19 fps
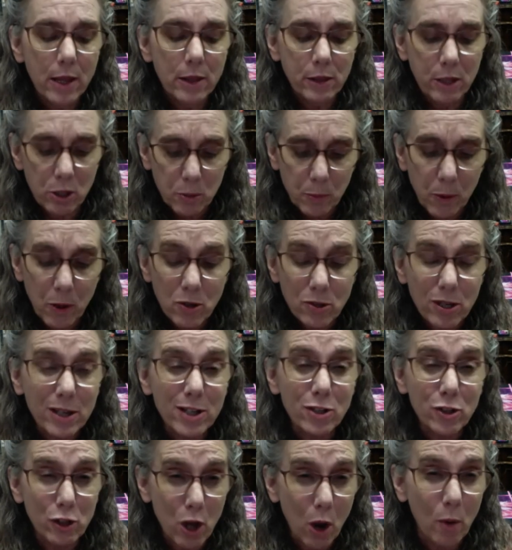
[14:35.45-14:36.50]
This person
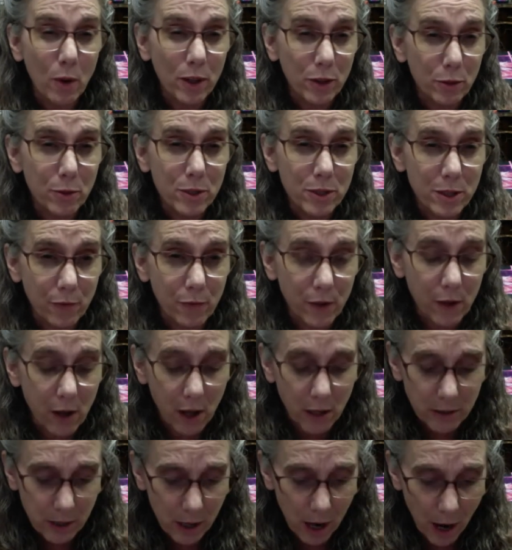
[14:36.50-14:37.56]
is going through a
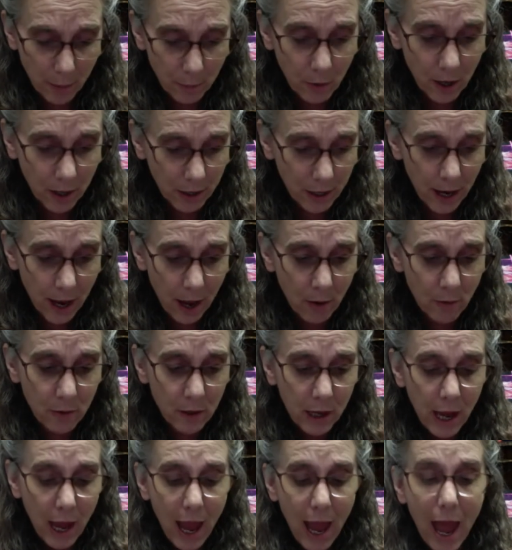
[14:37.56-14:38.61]
difficult time right now,
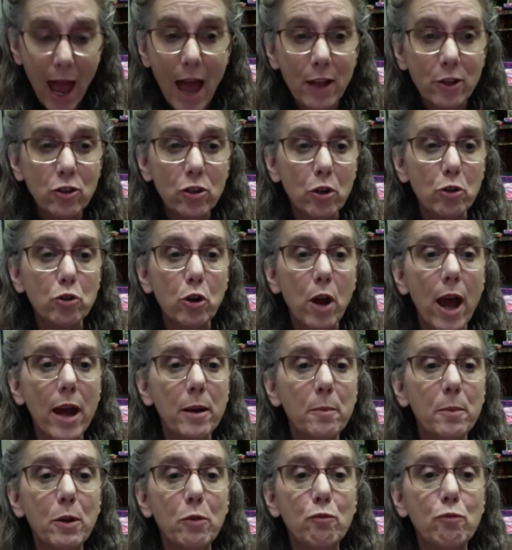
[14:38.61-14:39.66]
and so try
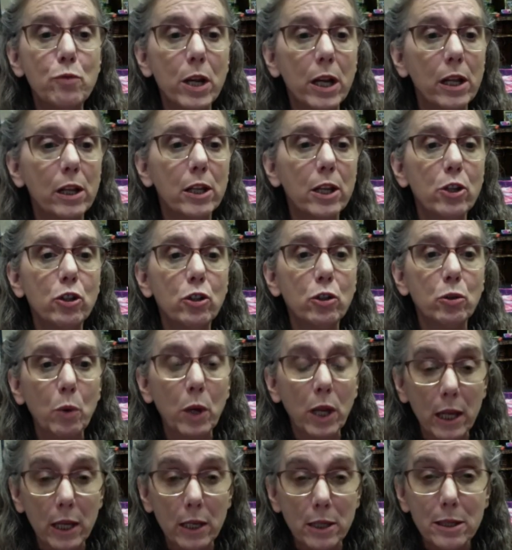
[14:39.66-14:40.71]
to be really
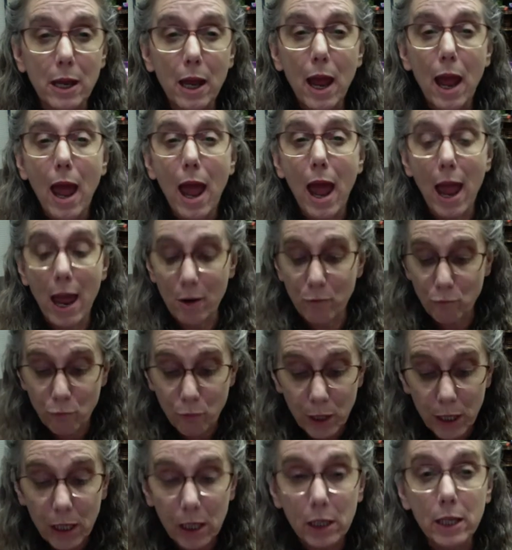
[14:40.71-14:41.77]
sweet and
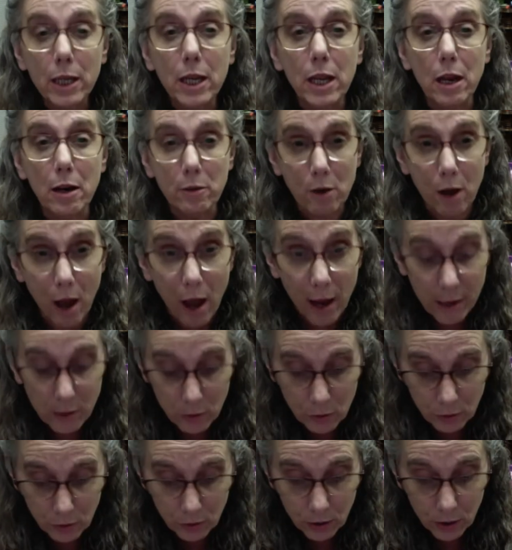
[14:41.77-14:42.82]
really
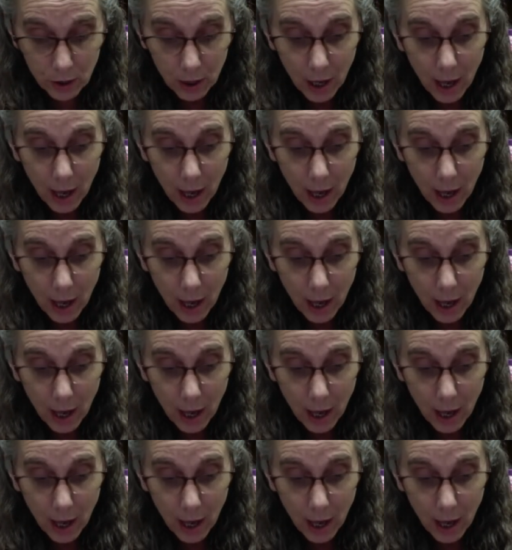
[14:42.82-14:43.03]
nice.